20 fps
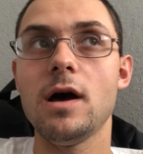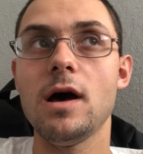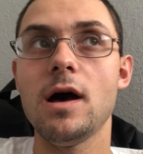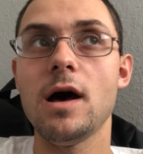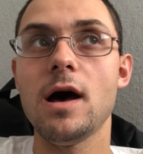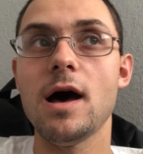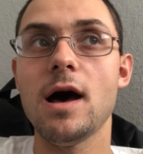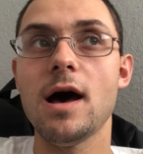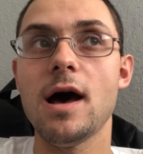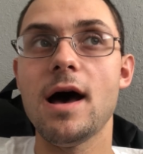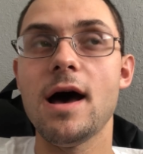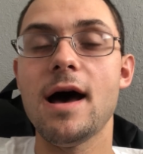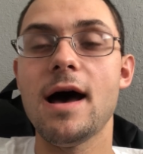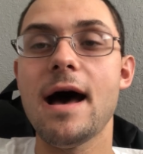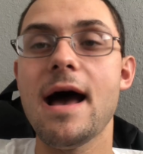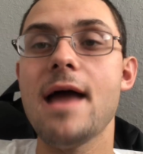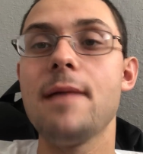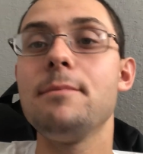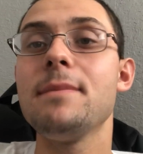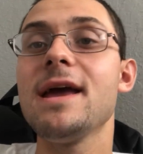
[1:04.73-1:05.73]
uh,
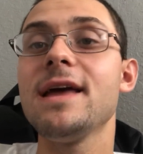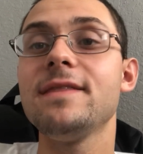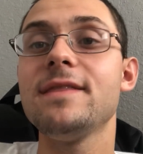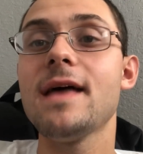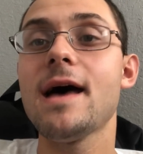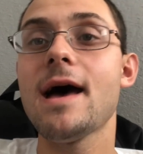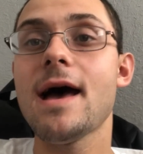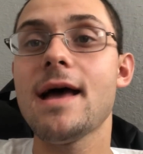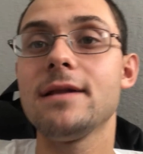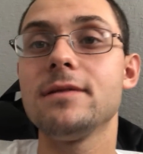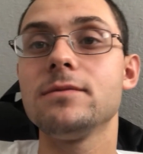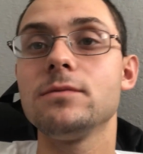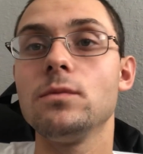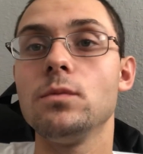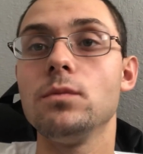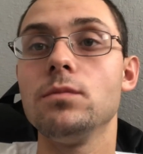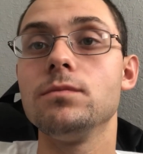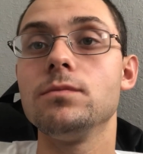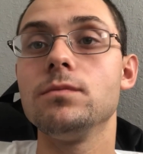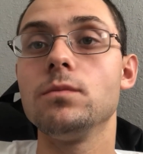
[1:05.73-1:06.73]
I had made that
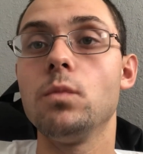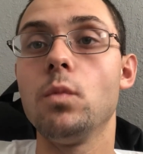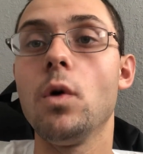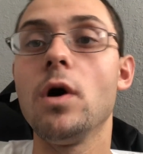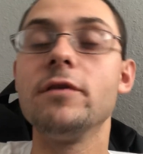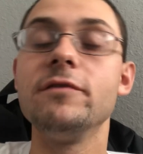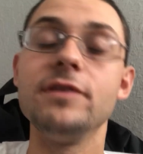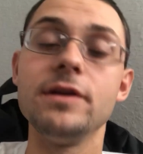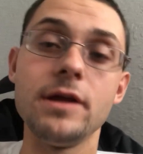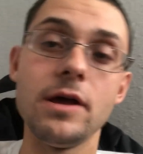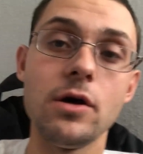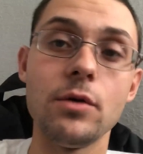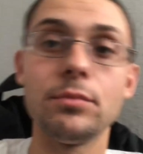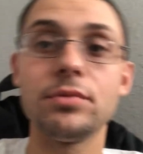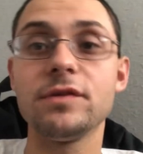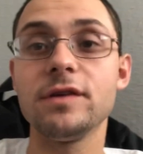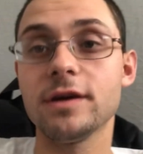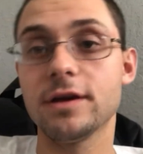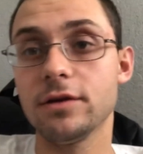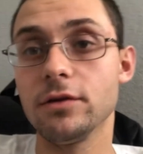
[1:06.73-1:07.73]
one video in
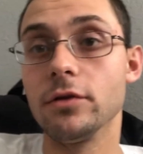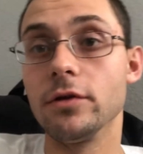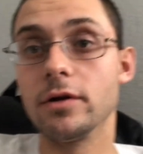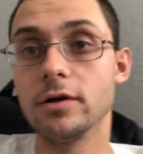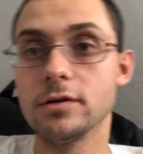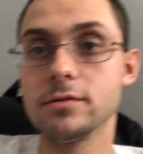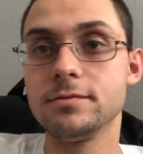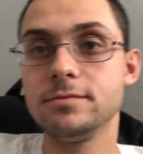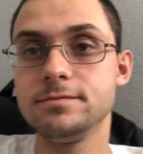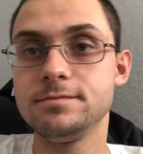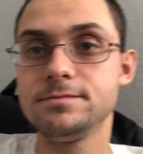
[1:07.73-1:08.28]
particular,